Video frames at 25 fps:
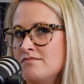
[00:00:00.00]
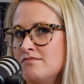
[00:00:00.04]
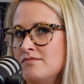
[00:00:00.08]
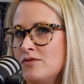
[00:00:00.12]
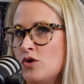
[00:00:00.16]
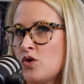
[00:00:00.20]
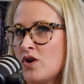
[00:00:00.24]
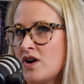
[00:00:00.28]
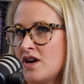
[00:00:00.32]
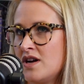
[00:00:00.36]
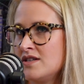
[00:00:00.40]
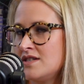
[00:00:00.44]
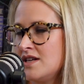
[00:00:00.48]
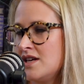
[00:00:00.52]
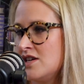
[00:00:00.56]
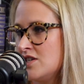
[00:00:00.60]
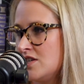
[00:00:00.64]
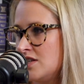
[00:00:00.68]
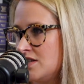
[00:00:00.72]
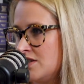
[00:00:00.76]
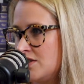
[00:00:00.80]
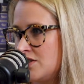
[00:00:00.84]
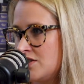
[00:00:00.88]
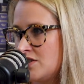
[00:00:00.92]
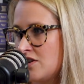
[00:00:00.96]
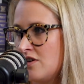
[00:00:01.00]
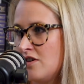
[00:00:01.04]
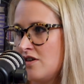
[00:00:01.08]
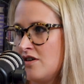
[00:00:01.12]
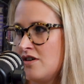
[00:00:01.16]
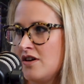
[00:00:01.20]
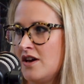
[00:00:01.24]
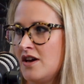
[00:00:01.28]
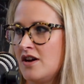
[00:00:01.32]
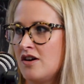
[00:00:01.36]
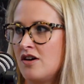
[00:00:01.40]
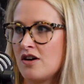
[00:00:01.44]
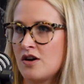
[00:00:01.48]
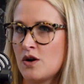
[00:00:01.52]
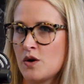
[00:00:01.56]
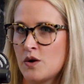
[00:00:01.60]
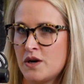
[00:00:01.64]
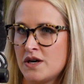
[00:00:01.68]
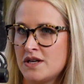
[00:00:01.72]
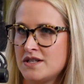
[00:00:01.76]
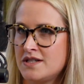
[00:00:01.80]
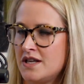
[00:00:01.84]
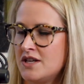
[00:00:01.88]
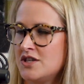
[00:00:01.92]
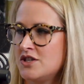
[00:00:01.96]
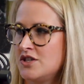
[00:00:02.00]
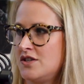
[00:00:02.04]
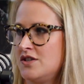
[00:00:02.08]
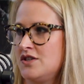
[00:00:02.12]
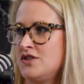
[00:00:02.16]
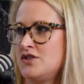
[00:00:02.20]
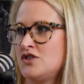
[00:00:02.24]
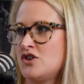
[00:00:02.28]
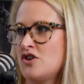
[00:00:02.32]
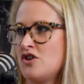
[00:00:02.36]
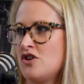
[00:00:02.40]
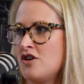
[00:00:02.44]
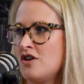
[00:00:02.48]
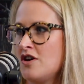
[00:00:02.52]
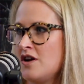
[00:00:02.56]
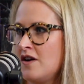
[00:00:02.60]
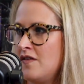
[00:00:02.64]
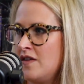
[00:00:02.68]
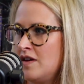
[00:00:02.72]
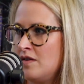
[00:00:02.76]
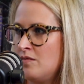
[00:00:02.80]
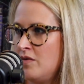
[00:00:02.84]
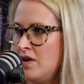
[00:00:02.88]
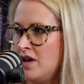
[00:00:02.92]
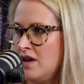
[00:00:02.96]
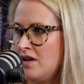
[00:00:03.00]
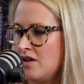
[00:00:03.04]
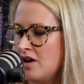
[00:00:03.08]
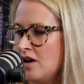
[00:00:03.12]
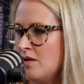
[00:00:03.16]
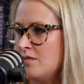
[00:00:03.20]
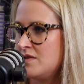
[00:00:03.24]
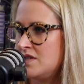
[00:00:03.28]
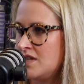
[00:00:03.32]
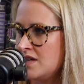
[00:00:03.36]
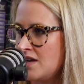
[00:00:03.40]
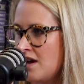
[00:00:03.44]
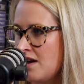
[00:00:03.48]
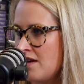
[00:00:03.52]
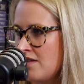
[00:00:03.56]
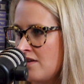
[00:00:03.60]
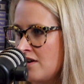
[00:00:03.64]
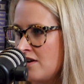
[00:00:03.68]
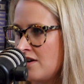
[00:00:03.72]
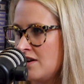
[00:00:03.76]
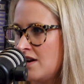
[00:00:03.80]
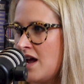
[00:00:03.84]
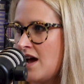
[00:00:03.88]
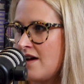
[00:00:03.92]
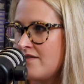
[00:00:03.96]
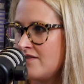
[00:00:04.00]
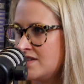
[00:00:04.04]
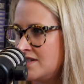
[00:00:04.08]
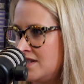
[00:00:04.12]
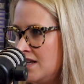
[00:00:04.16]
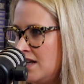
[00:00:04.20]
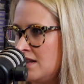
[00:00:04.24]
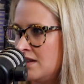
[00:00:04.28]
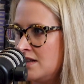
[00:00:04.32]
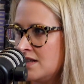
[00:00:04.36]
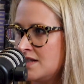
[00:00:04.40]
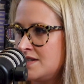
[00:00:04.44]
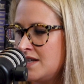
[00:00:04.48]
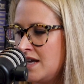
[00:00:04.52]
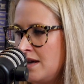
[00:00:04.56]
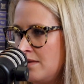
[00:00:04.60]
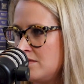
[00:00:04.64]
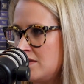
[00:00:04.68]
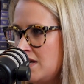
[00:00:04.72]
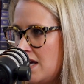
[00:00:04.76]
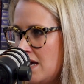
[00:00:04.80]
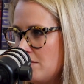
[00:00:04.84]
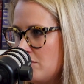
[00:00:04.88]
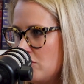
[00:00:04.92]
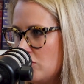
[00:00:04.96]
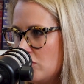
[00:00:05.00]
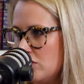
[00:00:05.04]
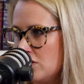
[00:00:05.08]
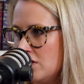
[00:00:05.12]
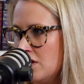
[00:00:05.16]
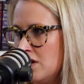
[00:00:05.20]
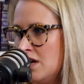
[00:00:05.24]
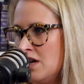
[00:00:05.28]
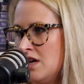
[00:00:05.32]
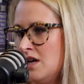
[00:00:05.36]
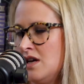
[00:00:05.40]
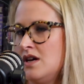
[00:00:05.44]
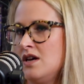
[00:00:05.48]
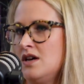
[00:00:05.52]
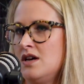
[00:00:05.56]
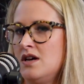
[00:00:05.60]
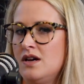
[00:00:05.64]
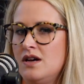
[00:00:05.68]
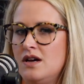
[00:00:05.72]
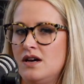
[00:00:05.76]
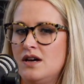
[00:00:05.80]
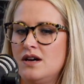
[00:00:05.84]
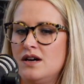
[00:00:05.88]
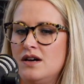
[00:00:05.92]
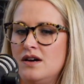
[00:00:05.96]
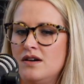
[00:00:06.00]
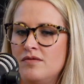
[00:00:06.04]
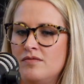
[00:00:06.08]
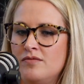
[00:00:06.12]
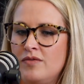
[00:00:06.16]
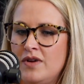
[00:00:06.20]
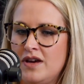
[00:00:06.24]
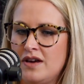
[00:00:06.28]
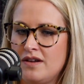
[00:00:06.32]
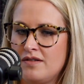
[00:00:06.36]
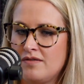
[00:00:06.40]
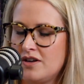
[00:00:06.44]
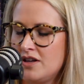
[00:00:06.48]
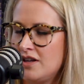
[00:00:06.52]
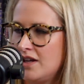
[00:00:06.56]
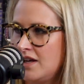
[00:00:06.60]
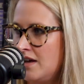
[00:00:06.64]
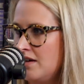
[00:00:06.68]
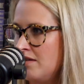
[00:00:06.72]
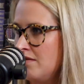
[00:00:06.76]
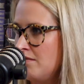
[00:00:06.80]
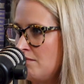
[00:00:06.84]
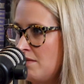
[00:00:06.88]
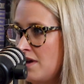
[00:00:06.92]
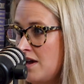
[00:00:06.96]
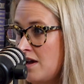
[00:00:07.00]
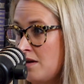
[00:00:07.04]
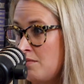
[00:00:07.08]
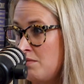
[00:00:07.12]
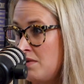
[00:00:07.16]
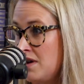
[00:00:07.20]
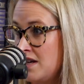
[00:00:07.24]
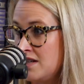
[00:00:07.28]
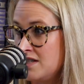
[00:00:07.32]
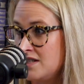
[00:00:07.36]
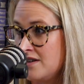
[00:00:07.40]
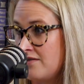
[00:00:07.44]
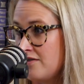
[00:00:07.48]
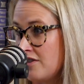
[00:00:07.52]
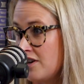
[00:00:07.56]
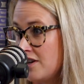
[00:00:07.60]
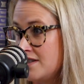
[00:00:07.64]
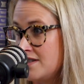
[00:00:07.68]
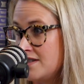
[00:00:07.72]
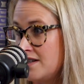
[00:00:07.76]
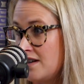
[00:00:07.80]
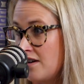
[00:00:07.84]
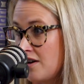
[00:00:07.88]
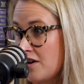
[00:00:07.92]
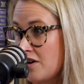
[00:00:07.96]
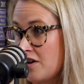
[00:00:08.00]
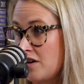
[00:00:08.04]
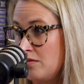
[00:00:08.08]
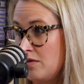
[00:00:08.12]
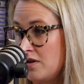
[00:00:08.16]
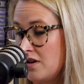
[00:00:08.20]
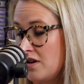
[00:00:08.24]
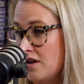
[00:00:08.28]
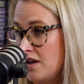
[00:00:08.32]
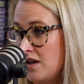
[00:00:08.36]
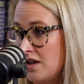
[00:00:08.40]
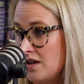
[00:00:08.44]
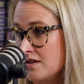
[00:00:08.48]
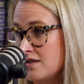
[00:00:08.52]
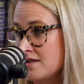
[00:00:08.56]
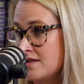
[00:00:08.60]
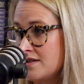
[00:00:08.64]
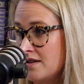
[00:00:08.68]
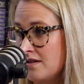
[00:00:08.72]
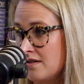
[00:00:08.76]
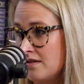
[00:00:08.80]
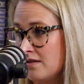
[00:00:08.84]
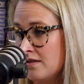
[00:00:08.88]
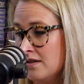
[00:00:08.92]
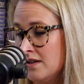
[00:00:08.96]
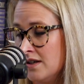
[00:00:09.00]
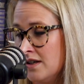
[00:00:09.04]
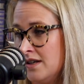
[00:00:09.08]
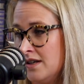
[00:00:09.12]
organization is strong and our organization is strong, and then we come together and have a seat at the same table, we can really make a big difference in our communities. So